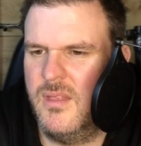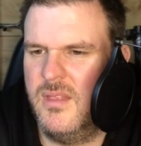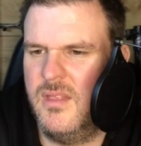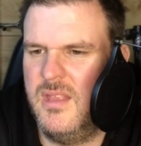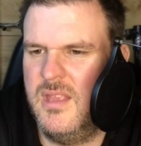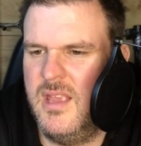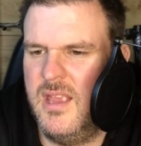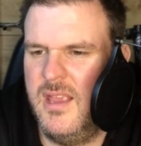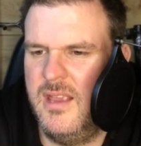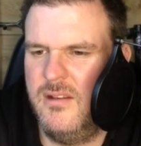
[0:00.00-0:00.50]

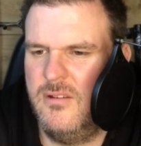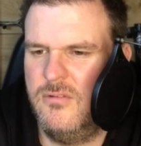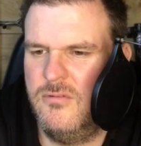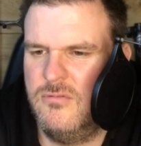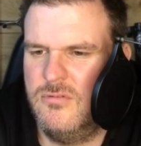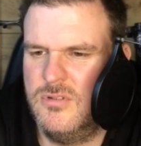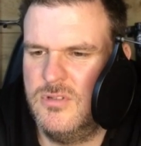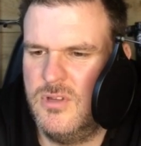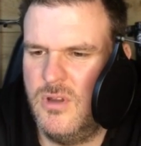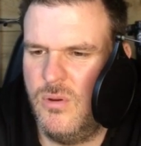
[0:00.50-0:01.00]
end
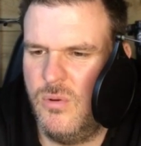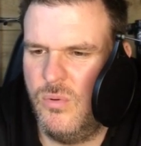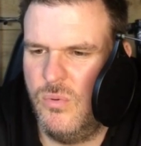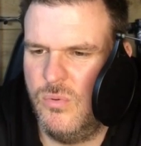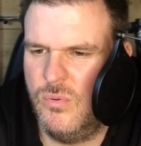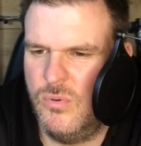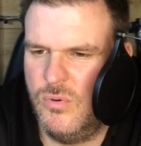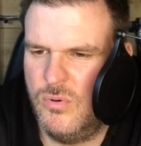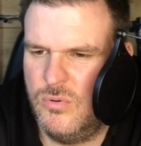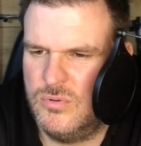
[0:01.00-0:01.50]
result.
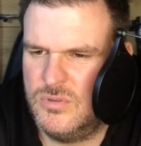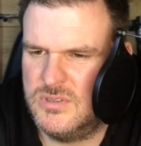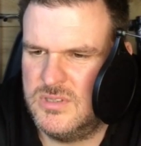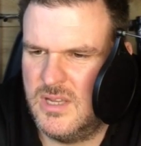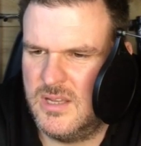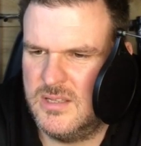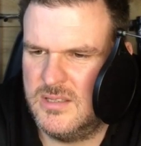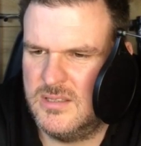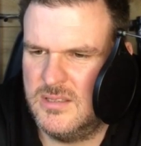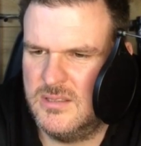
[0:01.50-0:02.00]
Or was
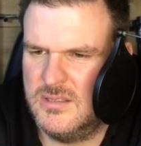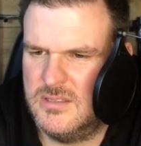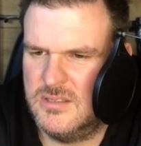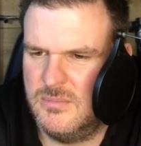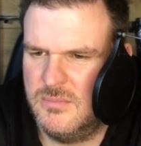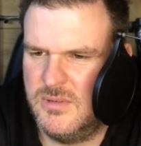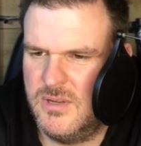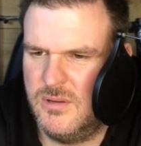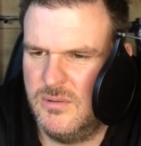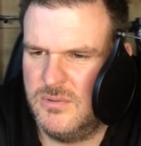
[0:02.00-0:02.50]
that
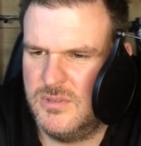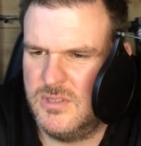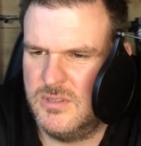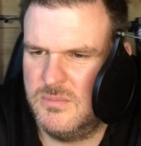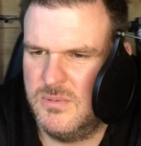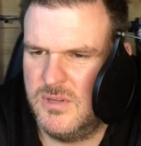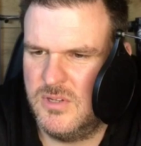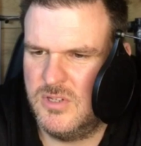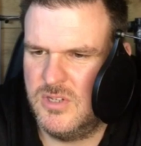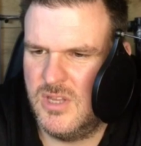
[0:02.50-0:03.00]
somebody else's
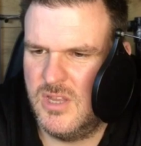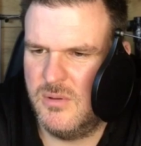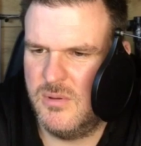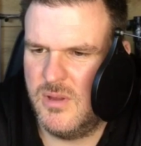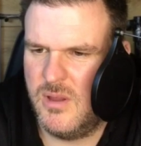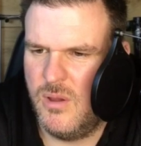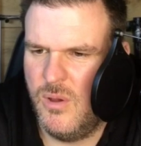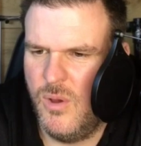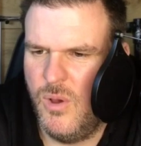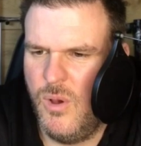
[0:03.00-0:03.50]
picture? There we
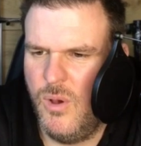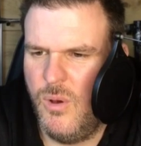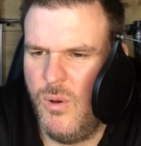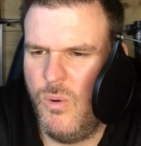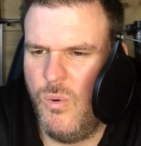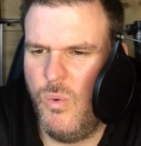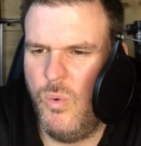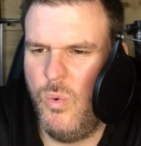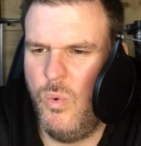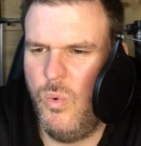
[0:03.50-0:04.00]
go.
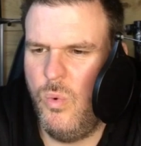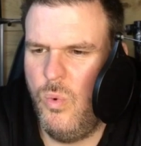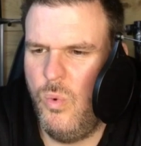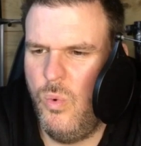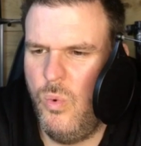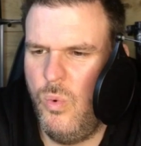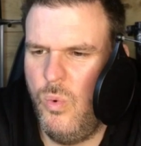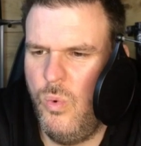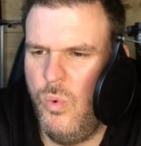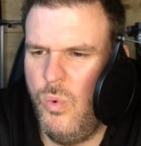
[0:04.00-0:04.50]

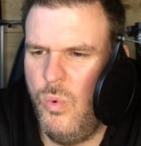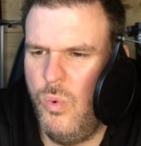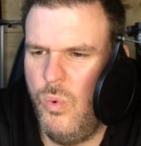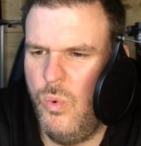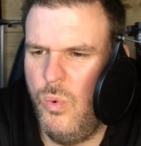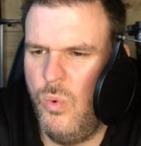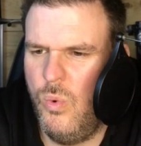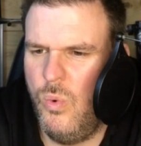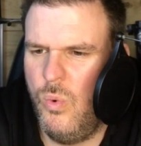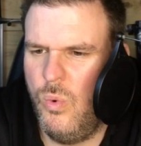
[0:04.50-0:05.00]

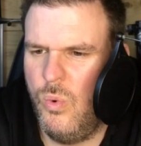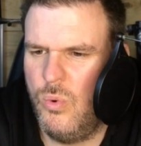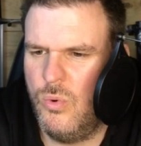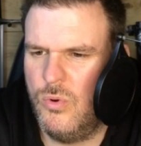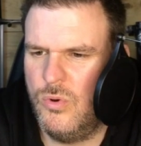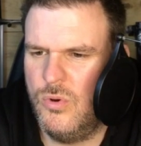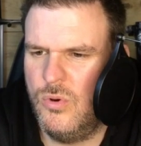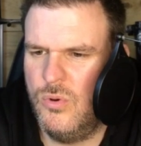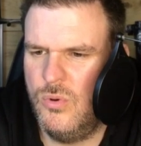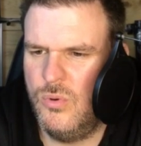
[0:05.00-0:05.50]
Ooh,
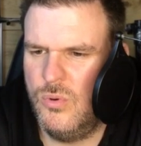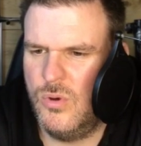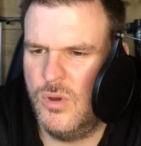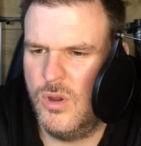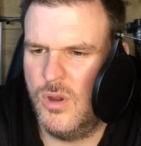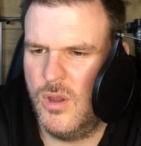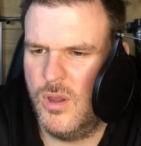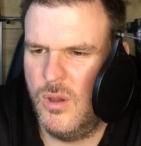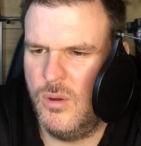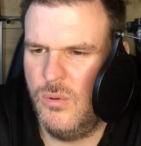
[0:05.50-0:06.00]

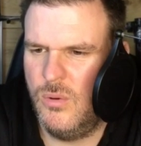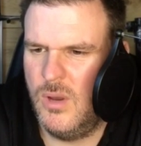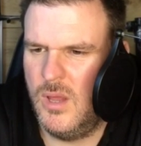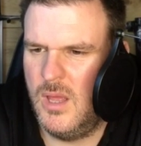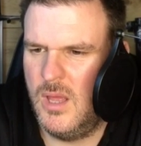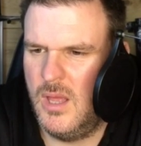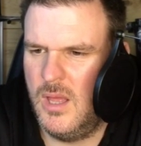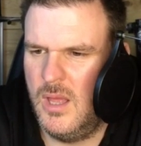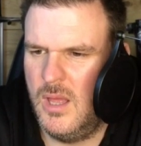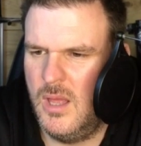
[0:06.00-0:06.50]

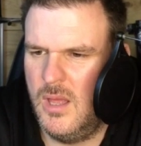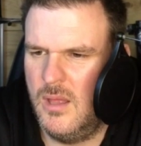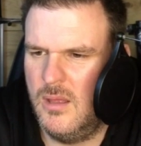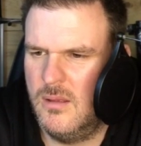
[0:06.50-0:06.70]
Nuka-Cola